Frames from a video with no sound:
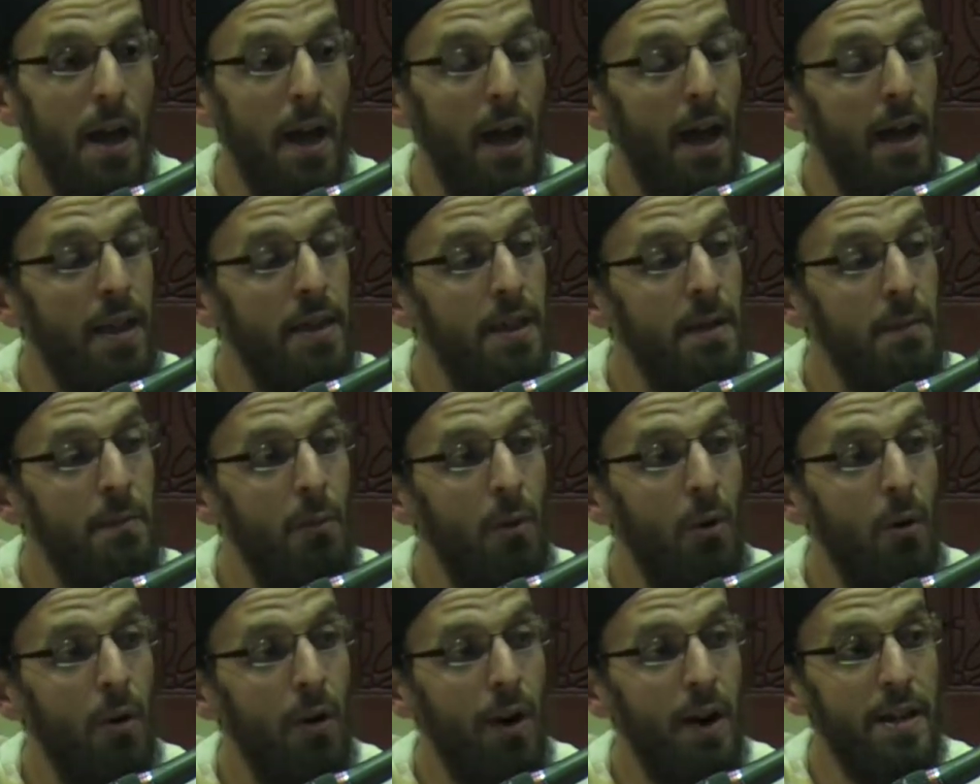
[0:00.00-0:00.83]
And the
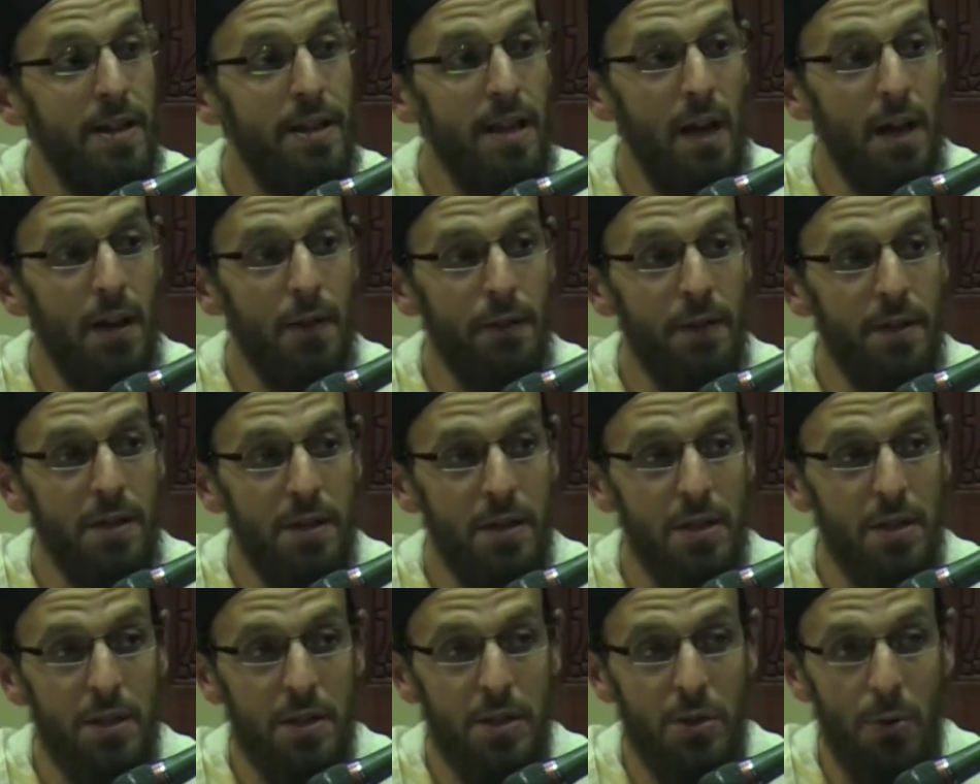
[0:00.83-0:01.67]
more I delve into
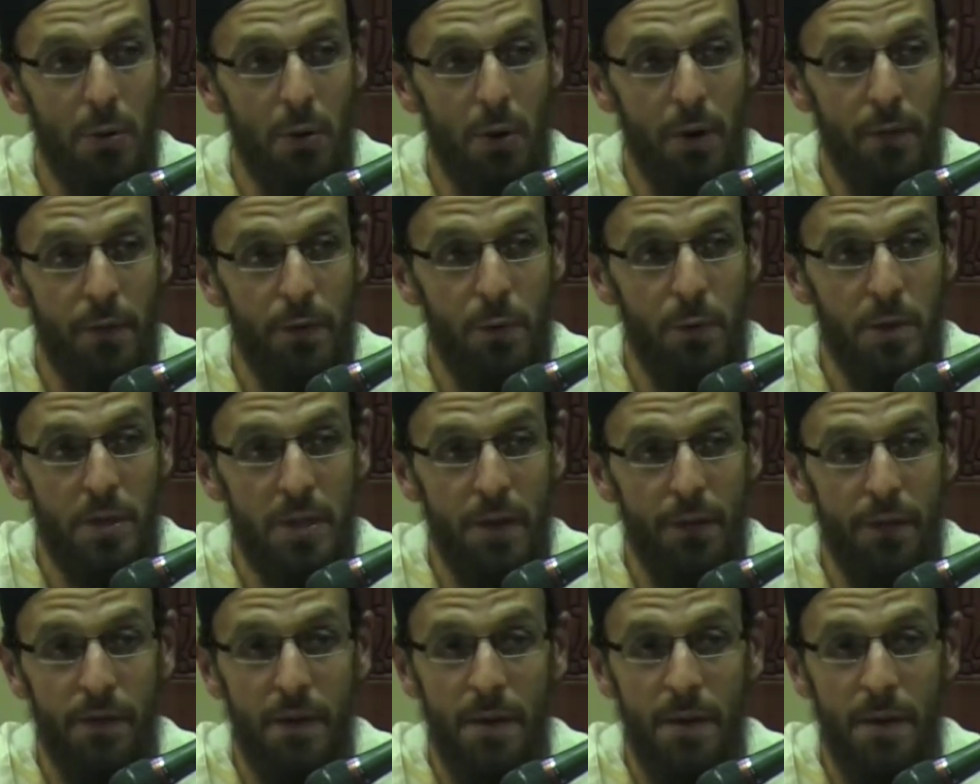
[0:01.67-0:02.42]
the story of Yusuf,